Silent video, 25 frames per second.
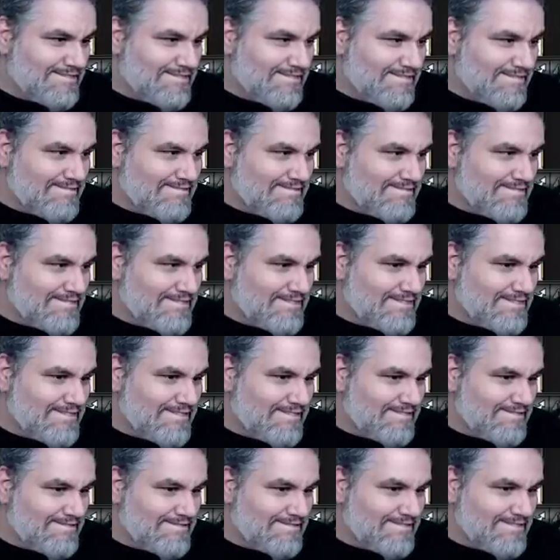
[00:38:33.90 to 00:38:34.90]
Was that this year?
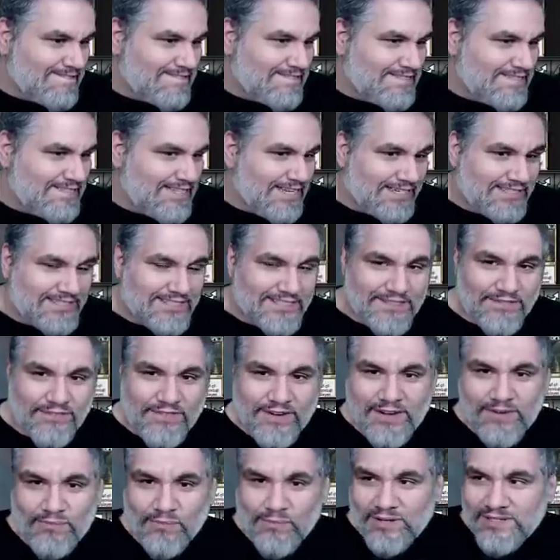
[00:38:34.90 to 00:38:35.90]
Nexus of
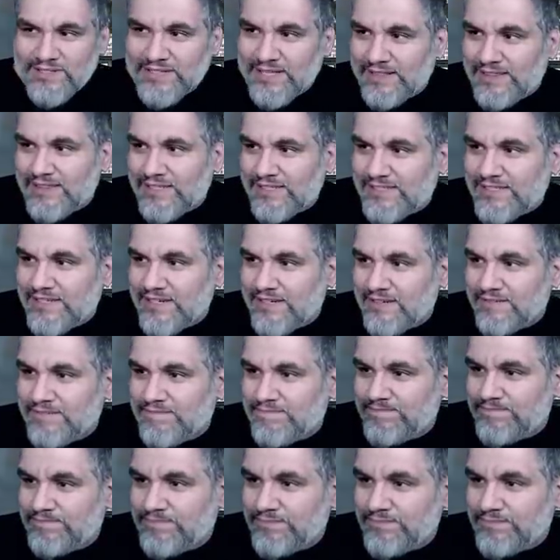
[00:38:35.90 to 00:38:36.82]
Fate? Was that this year?